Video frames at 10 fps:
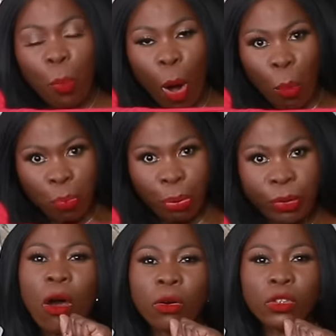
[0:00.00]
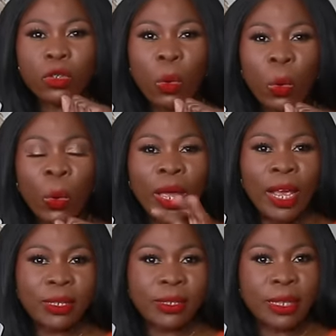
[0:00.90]
pump, also
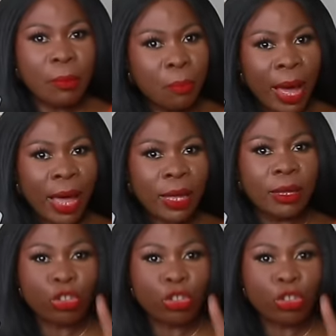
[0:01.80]
a slim back